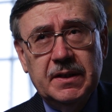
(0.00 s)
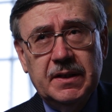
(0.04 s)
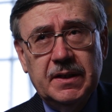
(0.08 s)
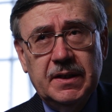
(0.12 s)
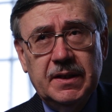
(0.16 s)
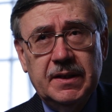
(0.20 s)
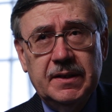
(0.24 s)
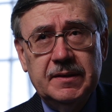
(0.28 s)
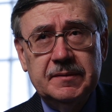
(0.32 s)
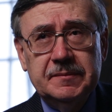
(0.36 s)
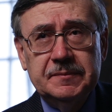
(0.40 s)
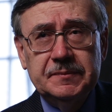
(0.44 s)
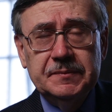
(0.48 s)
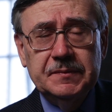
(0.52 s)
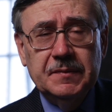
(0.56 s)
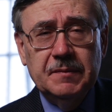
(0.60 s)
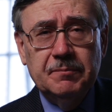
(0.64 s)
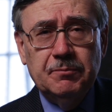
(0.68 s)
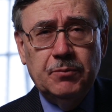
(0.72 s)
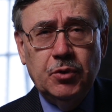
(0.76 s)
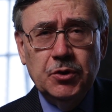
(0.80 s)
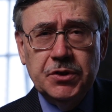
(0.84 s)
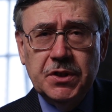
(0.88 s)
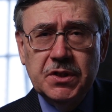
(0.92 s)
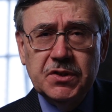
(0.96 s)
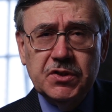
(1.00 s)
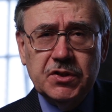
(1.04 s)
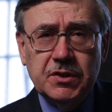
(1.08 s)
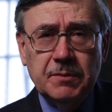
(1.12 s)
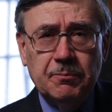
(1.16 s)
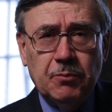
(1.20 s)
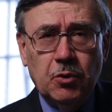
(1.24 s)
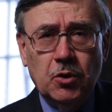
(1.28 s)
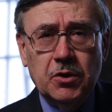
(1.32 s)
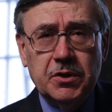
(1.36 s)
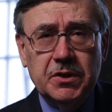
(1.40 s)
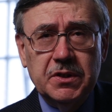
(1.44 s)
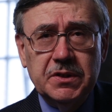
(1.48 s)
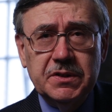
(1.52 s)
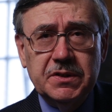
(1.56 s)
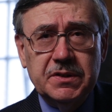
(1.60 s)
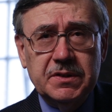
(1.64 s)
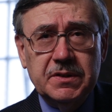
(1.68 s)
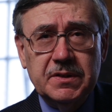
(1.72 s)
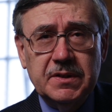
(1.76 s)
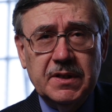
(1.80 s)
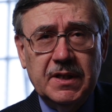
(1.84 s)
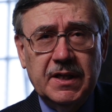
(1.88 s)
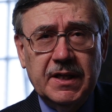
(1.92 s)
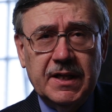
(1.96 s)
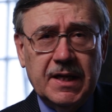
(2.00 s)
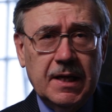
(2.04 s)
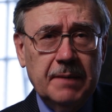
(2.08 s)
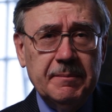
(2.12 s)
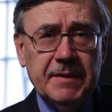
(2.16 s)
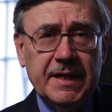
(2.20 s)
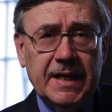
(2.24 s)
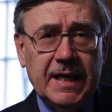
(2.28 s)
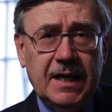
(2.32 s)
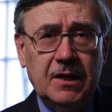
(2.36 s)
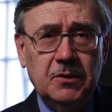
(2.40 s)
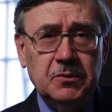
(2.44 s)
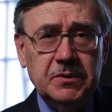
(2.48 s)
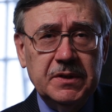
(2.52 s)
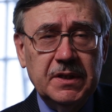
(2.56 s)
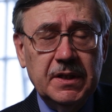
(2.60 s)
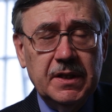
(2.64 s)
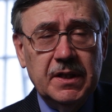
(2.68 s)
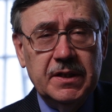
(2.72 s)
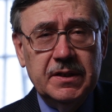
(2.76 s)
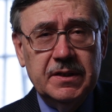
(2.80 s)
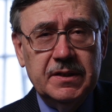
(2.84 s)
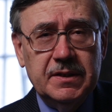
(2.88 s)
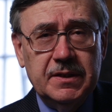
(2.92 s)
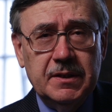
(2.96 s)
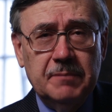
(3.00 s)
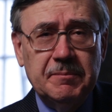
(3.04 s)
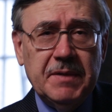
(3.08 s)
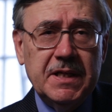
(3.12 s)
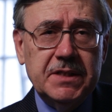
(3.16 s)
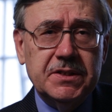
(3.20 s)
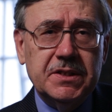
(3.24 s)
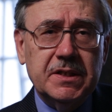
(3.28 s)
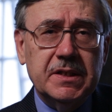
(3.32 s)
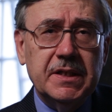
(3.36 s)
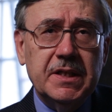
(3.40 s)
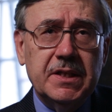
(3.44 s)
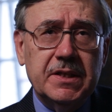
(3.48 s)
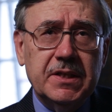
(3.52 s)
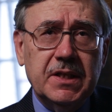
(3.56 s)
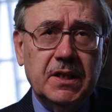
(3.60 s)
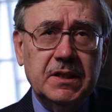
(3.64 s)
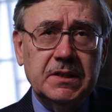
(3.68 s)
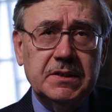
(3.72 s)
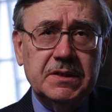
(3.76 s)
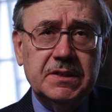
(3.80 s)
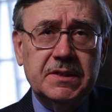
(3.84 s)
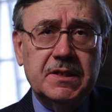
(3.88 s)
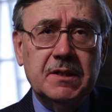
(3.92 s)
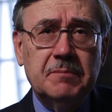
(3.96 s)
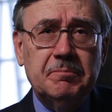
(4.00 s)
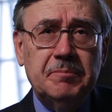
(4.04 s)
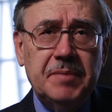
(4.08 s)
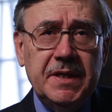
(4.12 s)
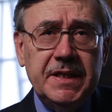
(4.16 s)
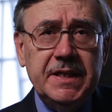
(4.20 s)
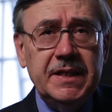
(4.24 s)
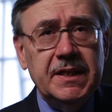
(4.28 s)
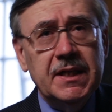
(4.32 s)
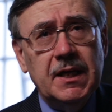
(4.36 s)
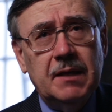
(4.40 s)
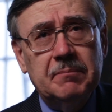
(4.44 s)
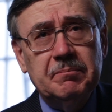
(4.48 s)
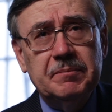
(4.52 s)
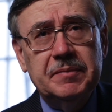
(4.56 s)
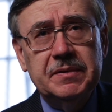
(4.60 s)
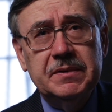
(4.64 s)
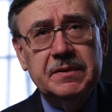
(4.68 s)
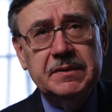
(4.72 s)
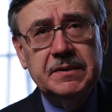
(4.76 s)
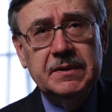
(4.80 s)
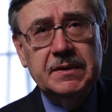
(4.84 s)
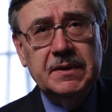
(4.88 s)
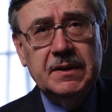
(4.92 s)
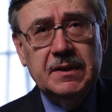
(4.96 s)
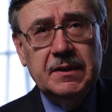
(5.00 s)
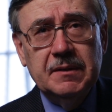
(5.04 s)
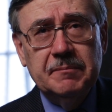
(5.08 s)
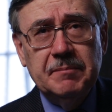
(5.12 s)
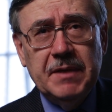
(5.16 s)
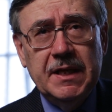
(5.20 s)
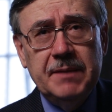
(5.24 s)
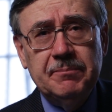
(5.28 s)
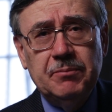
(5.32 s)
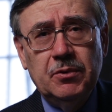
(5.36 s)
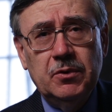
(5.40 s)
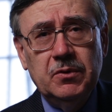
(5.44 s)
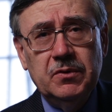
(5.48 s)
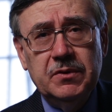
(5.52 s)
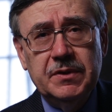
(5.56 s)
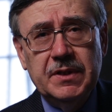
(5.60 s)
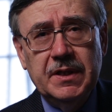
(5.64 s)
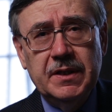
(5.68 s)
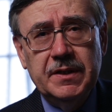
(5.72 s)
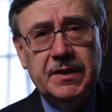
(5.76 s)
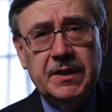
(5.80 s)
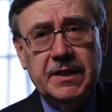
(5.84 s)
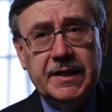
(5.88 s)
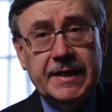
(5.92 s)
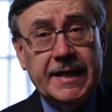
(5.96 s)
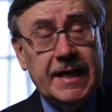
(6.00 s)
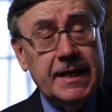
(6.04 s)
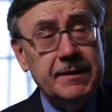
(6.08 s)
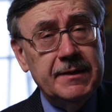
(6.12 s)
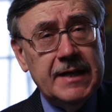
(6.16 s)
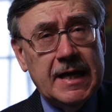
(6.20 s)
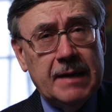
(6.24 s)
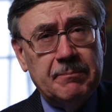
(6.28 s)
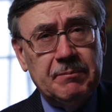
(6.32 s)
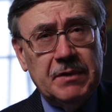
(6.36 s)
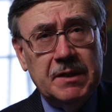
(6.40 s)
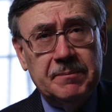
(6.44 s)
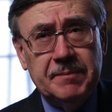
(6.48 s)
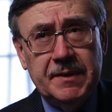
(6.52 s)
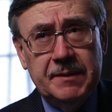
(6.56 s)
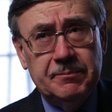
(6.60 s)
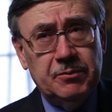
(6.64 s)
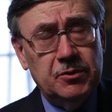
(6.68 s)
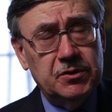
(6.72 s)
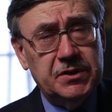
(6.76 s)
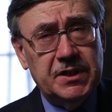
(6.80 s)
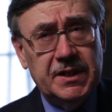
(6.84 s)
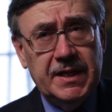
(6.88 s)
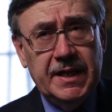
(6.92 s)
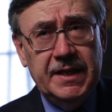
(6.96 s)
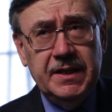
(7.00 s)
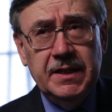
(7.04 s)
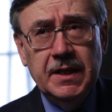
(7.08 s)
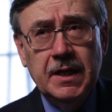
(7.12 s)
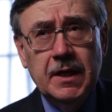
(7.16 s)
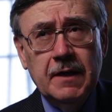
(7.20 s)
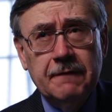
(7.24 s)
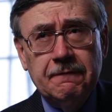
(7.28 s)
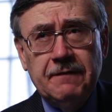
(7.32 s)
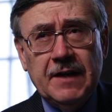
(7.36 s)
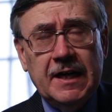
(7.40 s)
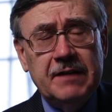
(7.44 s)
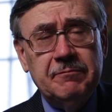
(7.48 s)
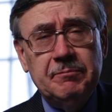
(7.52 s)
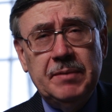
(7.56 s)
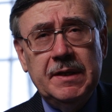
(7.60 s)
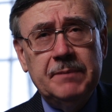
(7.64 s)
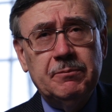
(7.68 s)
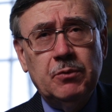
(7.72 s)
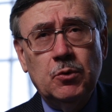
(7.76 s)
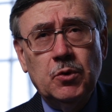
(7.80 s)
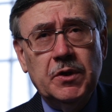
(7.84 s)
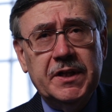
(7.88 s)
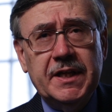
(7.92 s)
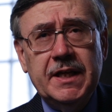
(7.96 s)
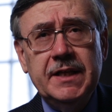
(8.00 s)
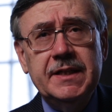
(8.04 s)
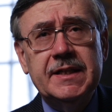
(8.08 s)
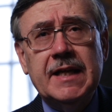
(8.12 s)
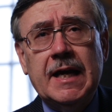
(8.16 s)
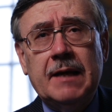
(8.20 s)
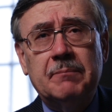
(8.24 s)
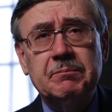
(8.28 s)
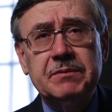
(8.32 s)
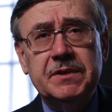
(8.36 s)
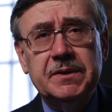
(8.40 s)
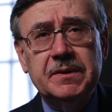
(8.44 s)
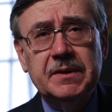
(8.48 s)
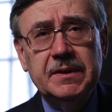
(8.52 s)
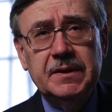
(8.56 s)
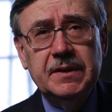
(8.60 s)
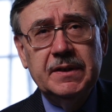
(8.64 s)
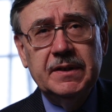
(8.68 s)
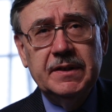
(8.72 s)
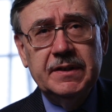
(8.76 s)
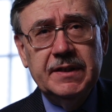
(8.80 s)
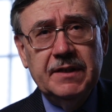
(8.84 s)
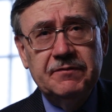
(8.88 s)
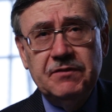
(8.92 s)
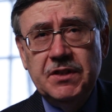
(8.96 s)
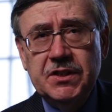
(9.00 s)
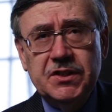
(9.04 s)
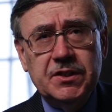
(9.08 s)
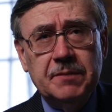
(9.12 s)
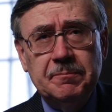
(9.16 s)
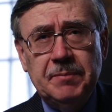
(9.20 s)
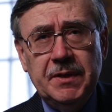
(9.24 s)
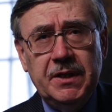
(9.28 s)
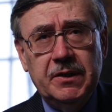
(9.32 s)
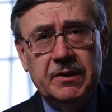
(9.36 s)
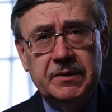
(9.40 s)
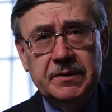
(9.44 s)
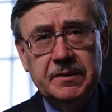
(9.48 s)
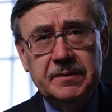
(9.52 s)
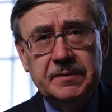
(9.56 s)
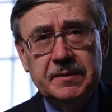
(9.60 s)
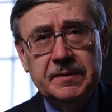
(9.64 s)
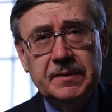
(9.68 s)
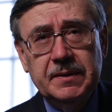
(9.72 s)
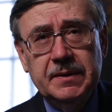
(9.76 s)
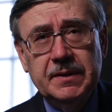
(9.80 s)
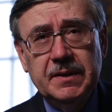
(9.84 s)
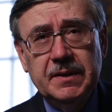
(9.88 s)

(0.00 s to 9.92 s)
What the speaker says: Putin's supporters are coming out. They're basically thugs. They're beating up people. They're kidnapping people. Today, 5 people were kidnapped. They've disappeared.